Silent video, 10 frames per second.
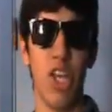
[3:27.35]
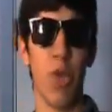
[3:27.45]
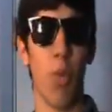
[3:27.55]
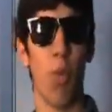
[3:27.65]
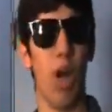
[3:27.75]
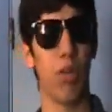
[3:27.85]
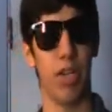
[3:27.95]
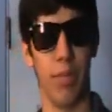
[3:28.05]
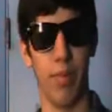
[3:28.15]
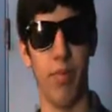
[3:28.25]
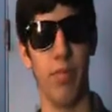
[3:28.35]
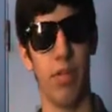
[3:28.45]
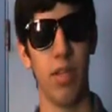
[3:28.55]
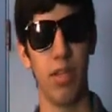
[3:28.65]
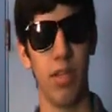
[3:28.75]
you're welcome.
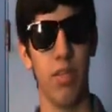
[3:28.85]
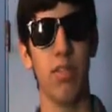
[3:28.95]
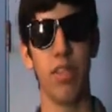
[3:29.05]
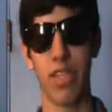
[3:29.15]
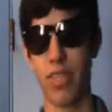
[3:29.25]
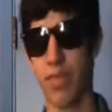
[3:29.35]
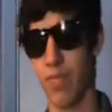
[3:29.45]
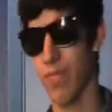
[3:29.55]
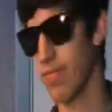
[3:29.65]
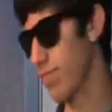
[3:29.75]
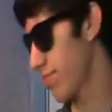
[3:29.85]
This